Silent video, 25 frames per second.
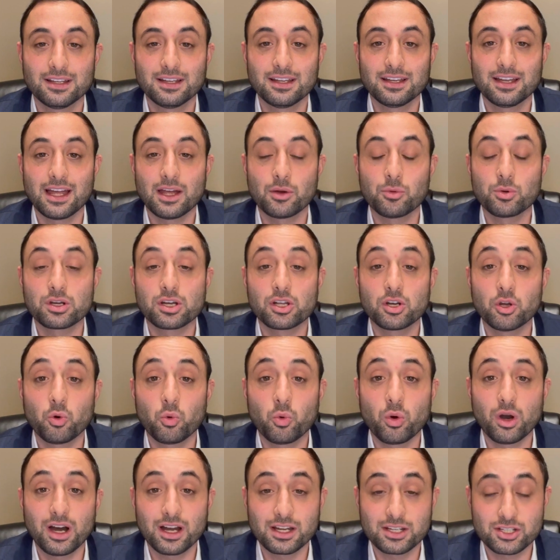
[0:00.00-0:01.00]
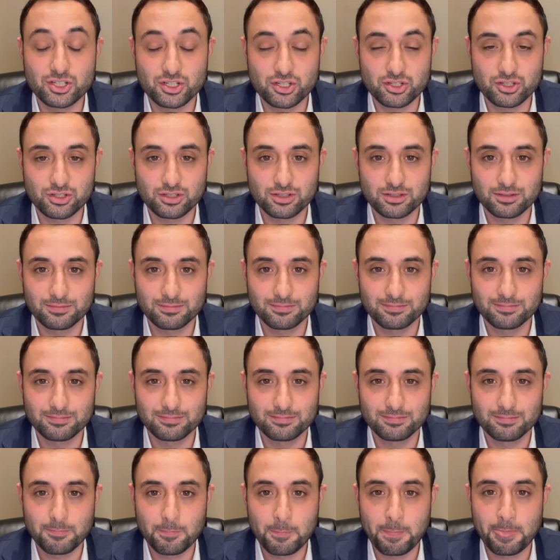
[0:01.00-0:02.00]
and we're going to watch
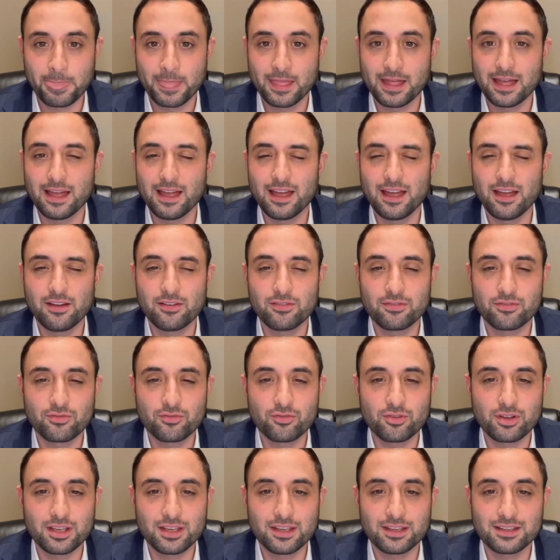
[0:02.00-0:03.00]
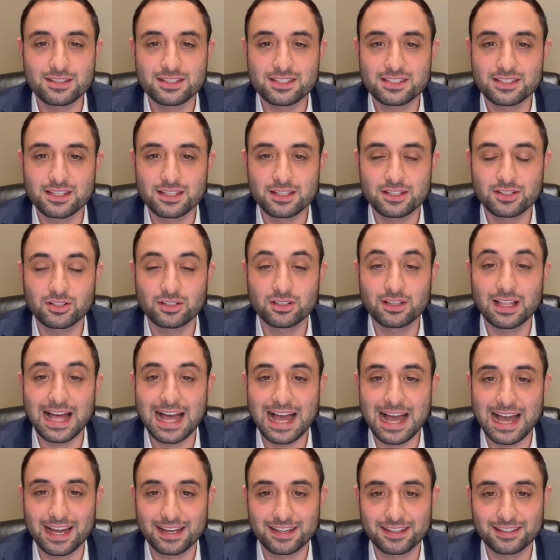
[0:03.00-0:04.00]
every single
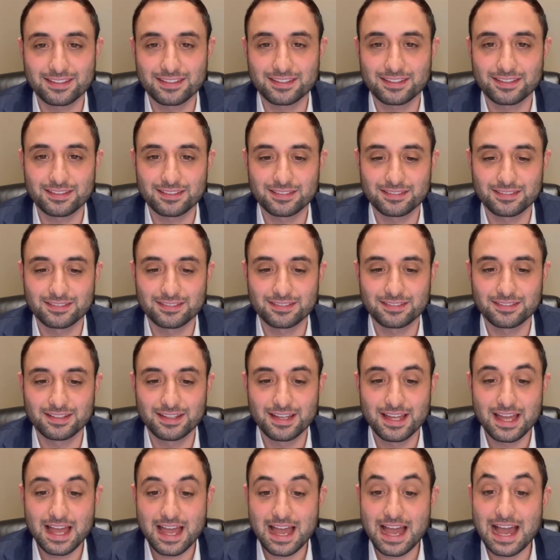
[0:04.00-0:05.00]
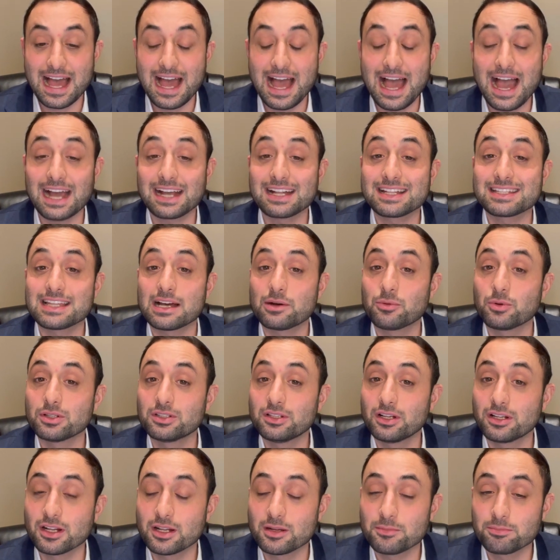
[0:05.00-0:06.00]
act. Acts that were
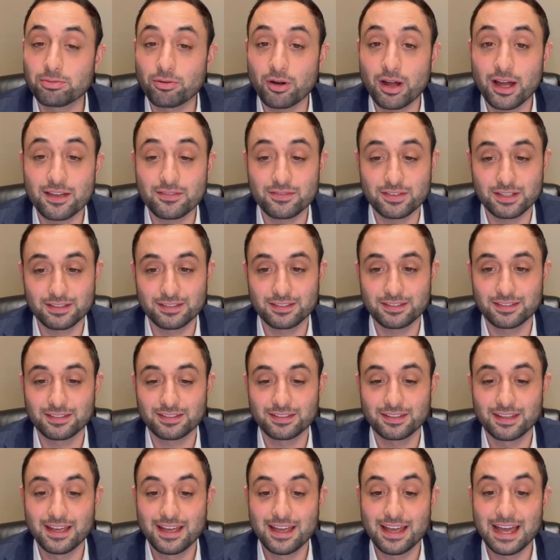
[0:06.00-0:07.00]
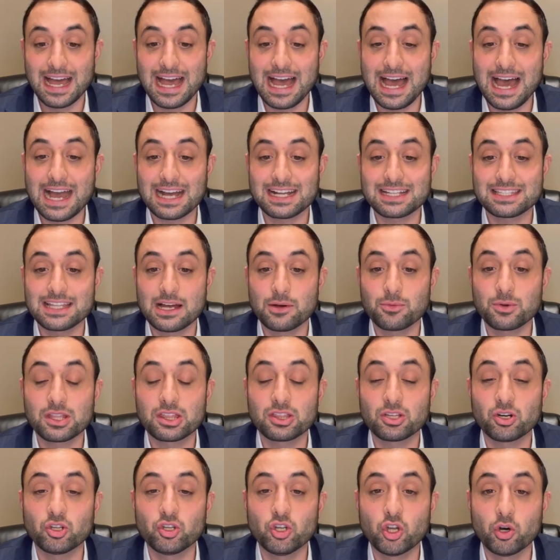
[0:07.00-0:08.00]
done in private. Acts that we
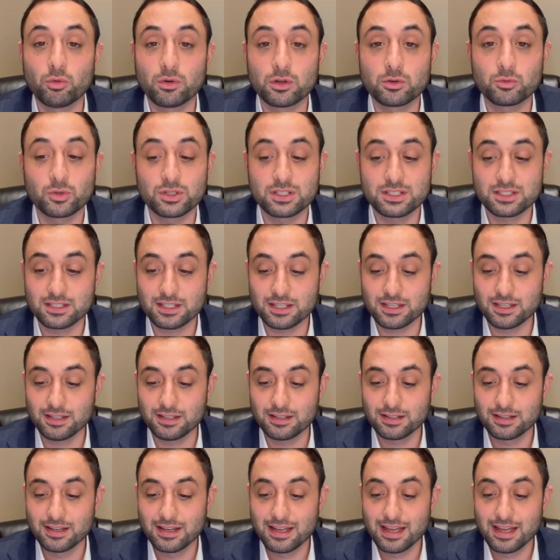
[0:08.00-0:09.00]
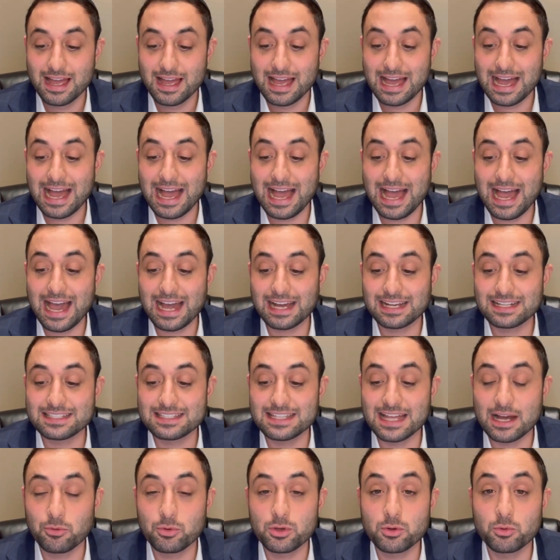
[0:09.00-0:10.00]
thought no one would see acts
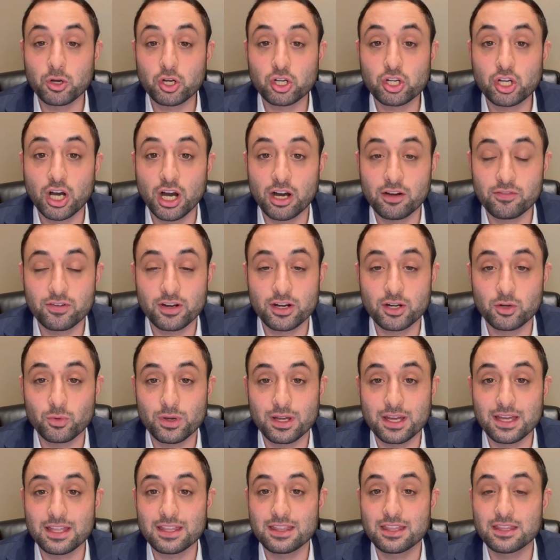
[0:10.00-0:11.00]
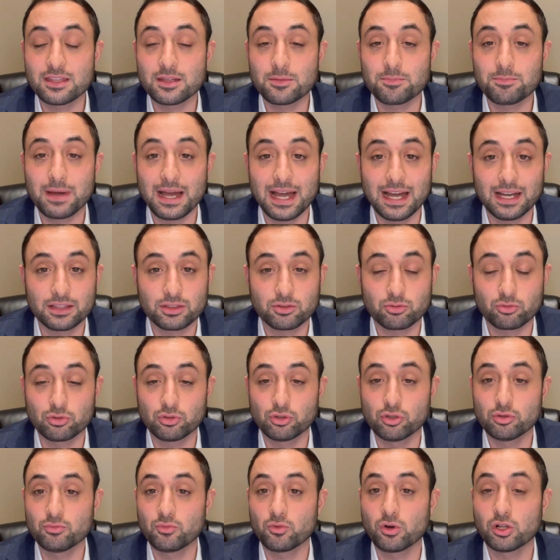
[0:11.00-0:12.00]
that we were covered with in the
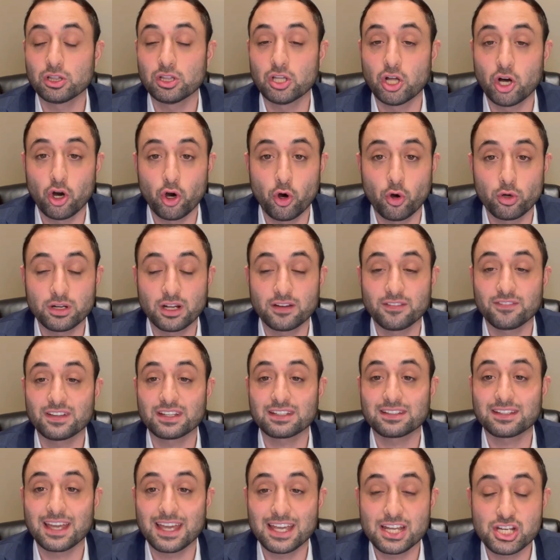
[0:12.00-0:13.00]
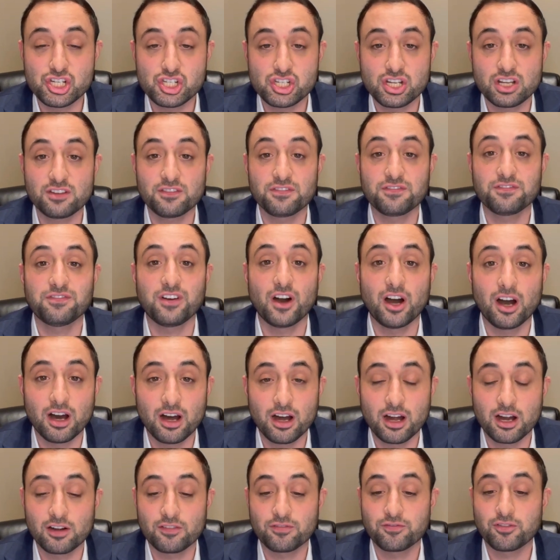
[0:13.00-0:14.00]
bathroom, alone, on vacation,
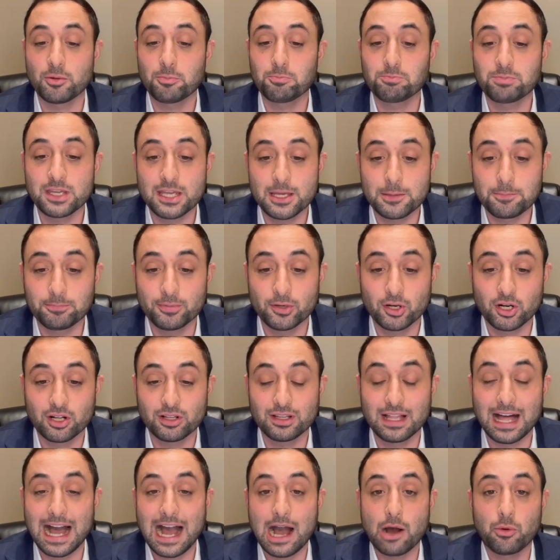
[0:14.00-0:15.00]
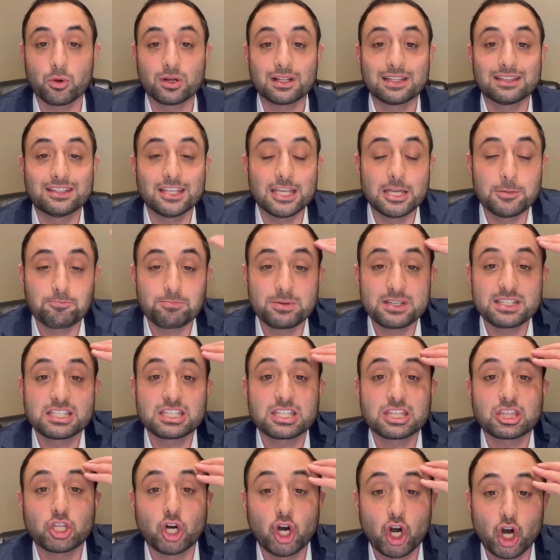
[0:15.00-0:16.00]
far from people, our
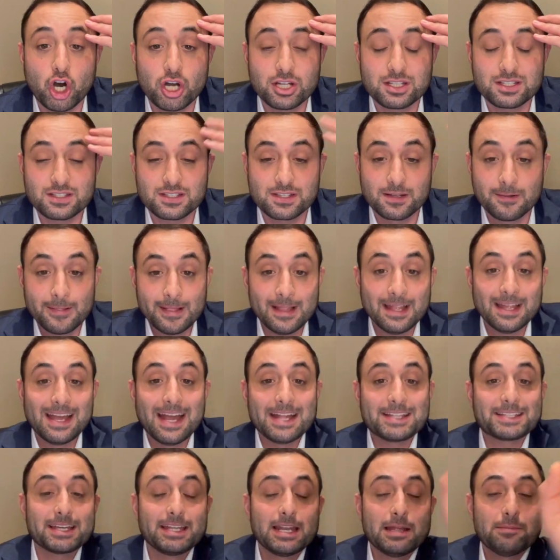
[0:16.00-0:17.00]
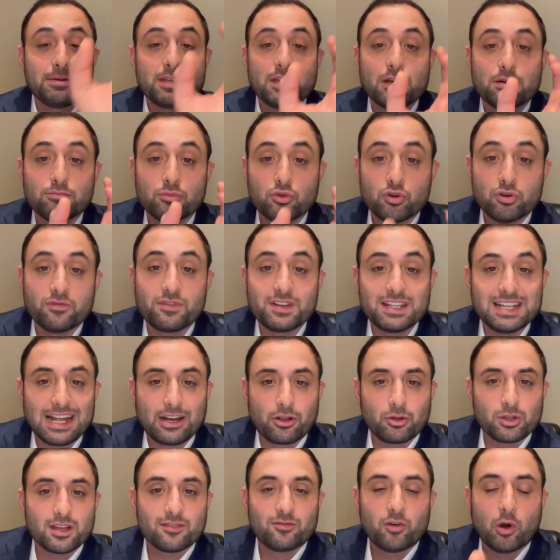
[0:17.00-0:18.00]
deepest thoughts. It's going to be a movie not
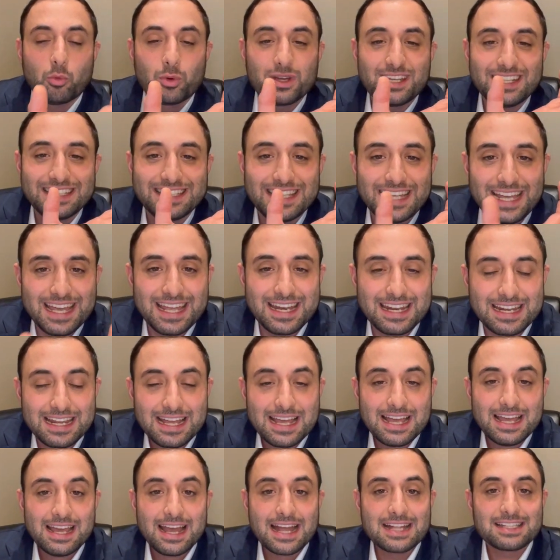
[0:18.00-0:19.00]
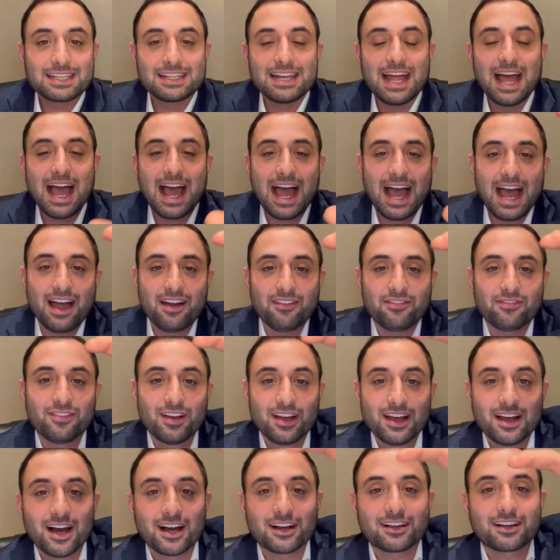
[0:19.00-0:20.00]
only of what we did, it's going to have
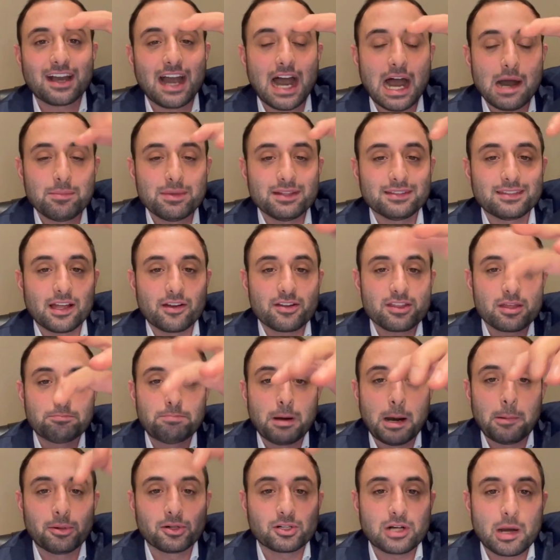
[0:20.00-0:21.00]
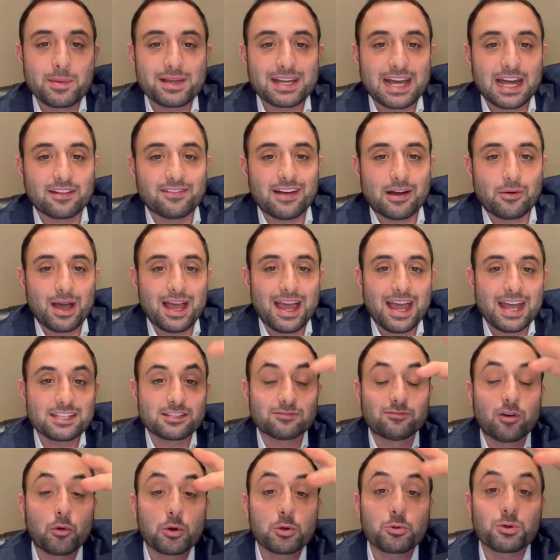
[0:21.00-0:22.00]
a commentary, the bubble coming out of our heads
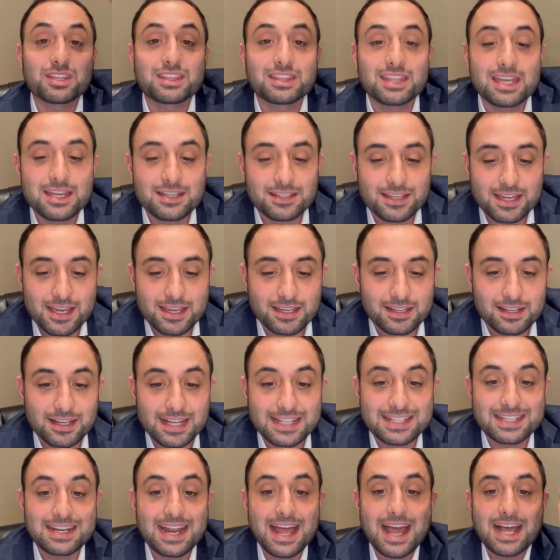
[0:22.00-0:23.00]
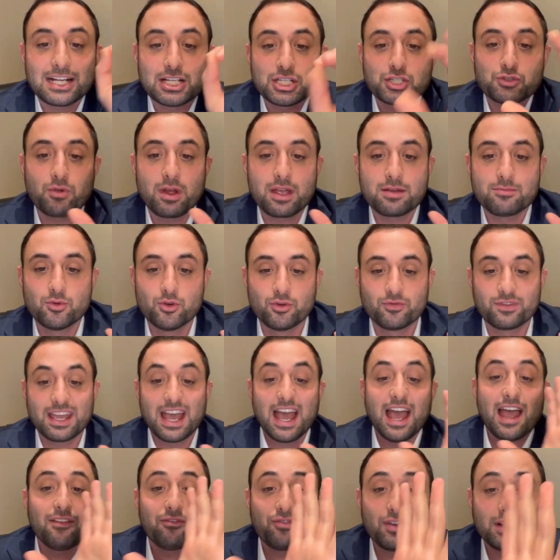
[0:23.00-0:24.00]
of what we were thinking. It's an x-ray movie.
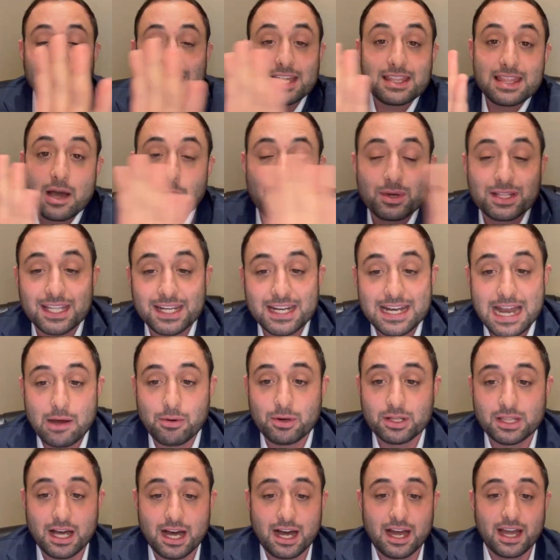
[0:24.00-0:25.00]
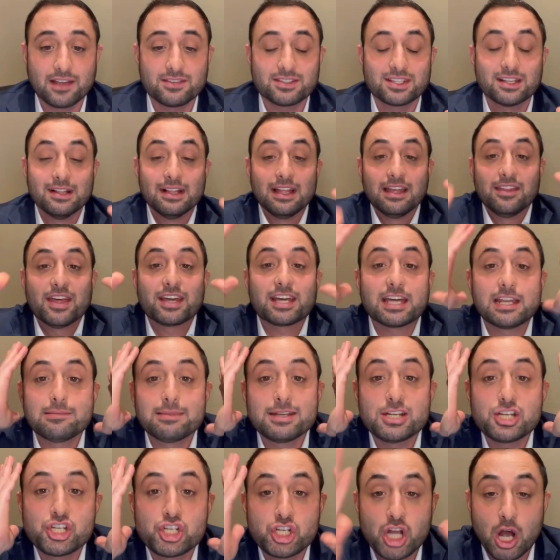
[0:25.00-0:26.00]
Everything that we did in our lives, they're going to
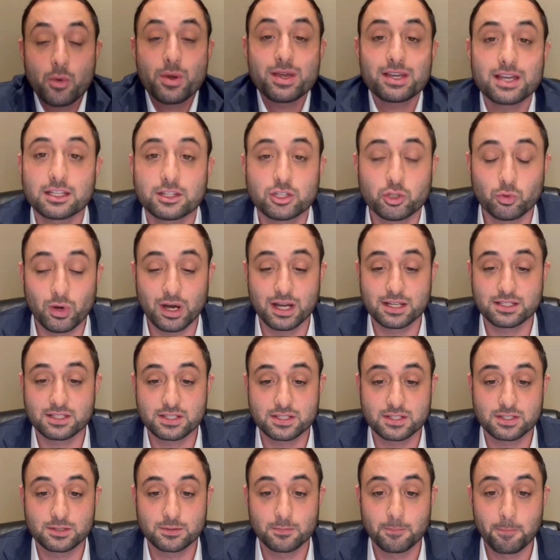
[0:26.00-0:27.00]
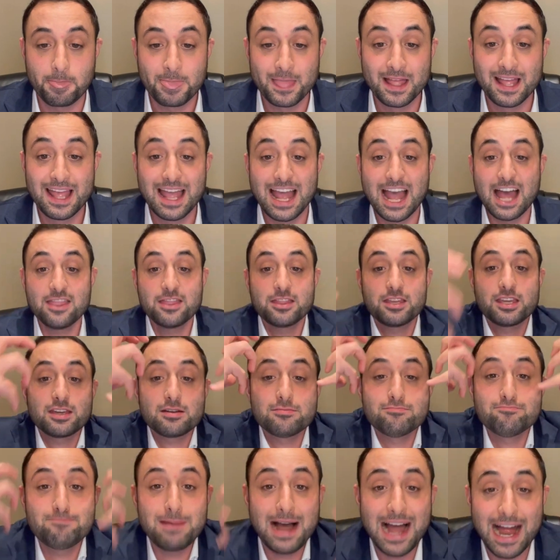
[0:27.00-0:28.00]
be showing it to us. And the
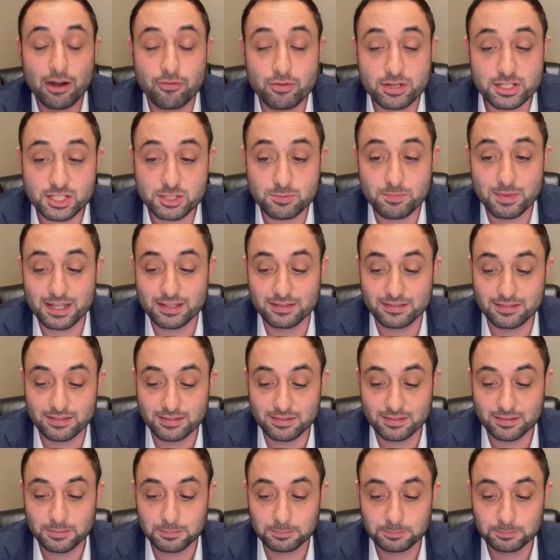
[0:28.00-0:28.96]
embarrassment.